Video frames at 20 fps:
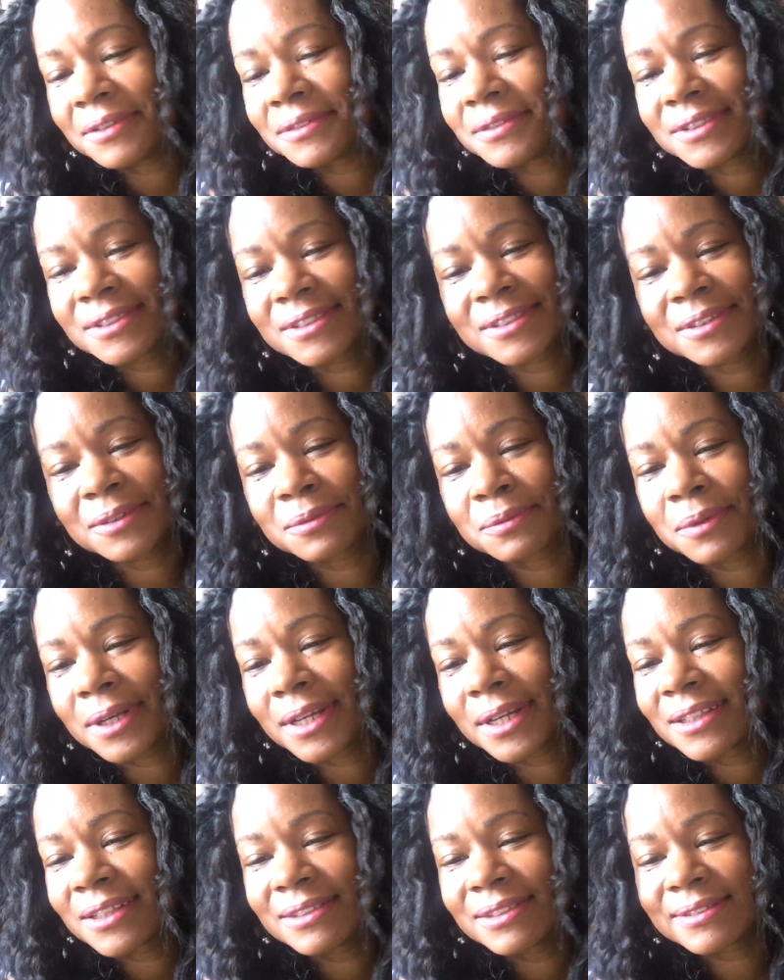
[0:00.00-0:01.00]
just the
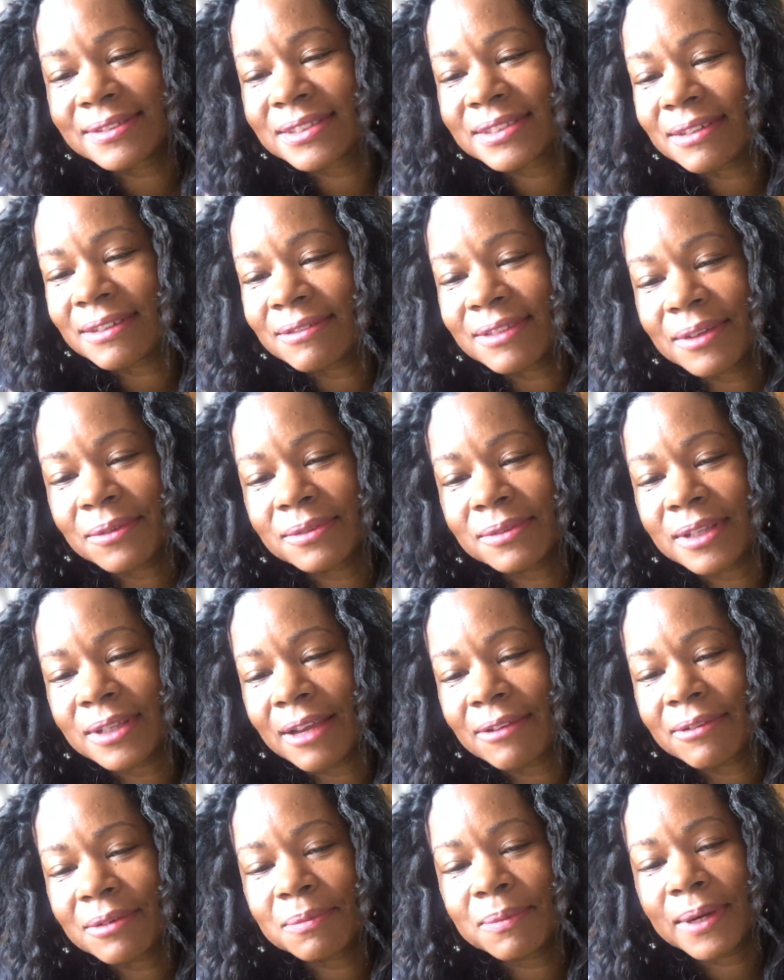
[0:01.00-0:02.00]
regular stuff that
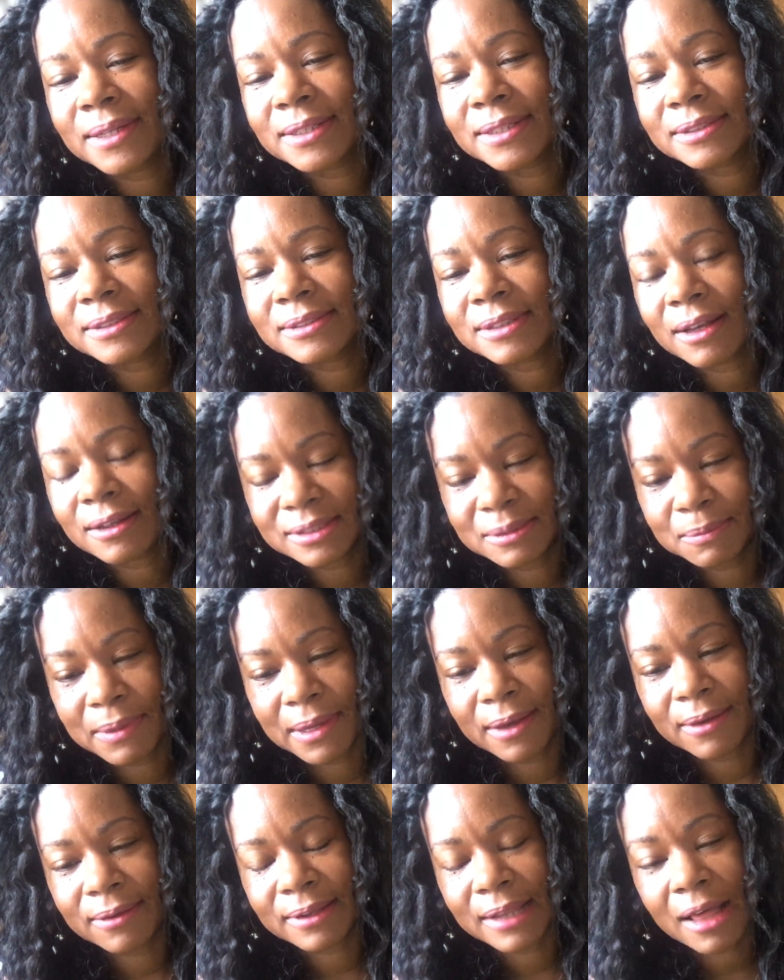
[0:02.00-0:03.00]
everybody talks
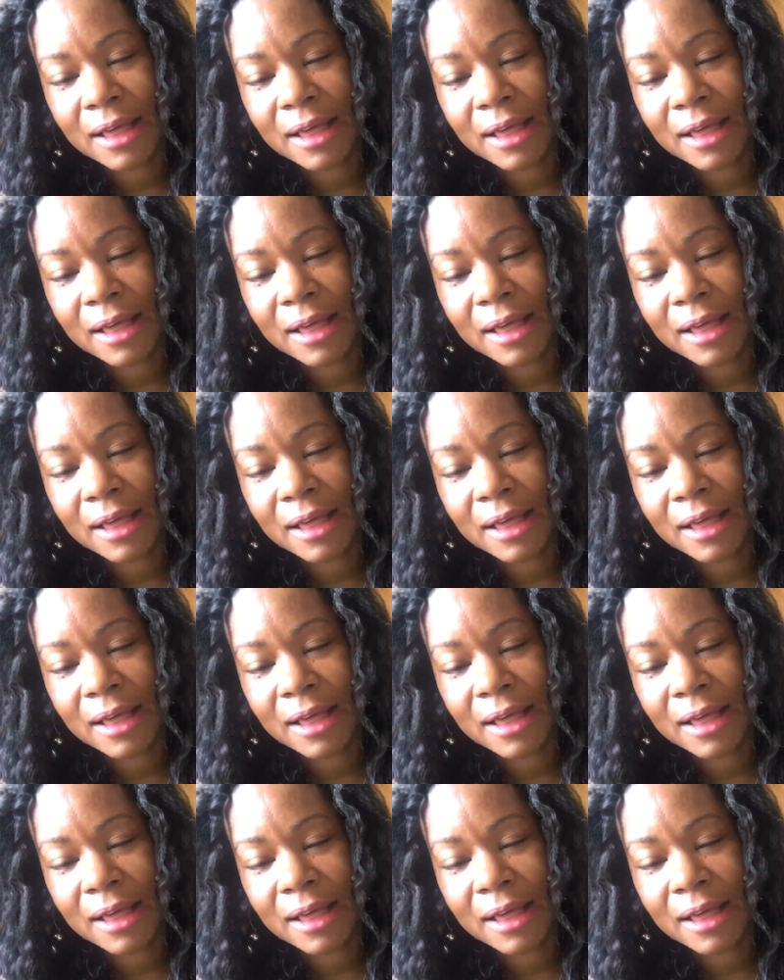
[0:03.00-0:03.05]
about.